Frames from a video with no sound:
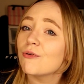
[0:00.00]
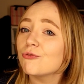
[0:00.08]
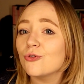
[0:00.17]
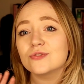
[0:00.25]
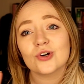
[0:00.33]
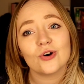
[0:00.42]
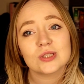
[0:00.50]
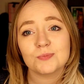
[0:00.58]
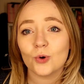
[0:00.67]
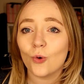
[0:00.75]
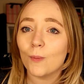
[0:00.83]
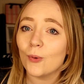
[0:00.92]
and forth to
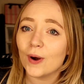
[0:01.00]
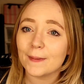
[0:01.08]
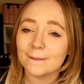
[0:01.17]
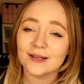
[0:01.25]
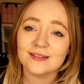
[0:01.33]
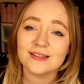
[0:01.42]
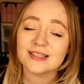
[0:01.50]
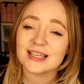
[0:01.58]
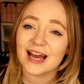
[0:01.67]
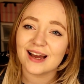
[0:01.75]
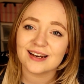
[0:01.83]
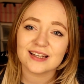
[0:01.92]
hospital appointments
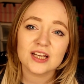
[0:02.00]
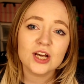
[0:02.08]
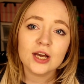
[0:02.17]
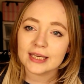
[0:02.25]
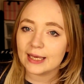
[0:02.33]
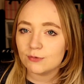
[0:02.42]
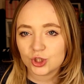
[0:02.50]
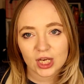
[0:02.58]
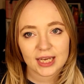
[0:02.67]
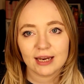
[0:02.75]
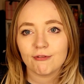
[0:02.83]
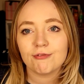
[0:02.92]
and keep
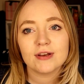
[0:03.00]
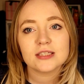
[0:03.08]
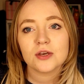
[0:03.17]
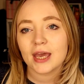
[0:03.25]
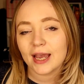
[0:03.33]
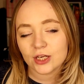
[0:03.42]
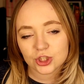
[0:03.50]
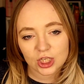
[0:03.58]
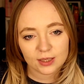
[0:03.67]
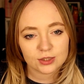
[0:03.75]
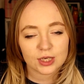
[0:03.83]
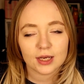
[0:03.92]
checking everything's okay,
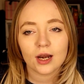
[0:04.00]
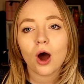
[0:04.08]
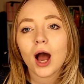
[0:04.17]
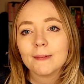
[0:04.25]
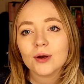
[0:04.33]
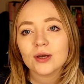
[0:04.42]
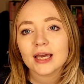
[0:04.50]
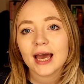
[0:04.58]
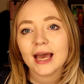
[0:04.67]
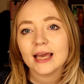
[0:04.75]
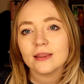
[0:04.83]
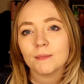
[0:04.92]
keep checking I'm
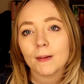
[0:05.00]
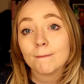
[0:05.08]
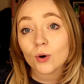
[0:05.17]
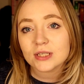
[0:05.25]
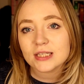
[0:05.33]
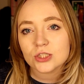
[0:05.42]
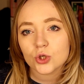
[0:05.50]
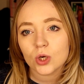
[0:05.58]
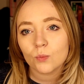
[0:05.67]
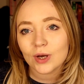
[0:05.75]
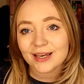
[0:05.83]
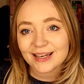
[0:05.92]
okay, that my body's
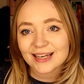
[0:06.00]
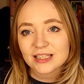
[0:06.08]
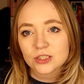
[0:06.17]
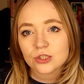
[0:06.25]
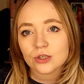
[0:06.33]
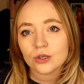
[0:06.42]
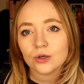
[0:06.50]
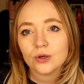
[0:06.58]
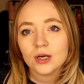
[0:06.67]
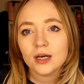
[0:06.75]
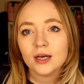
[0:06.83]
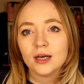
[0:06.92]
doing what it needs to do.
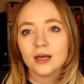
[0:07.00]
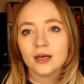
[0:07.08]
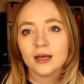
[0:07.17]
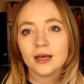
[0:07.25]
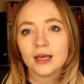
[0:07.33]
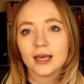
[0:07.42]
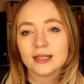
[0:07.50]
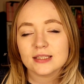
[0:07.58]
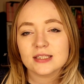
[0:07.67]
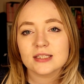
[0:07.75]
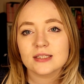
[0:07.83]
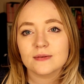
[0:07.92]

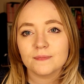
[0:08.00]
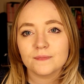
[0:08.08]
It's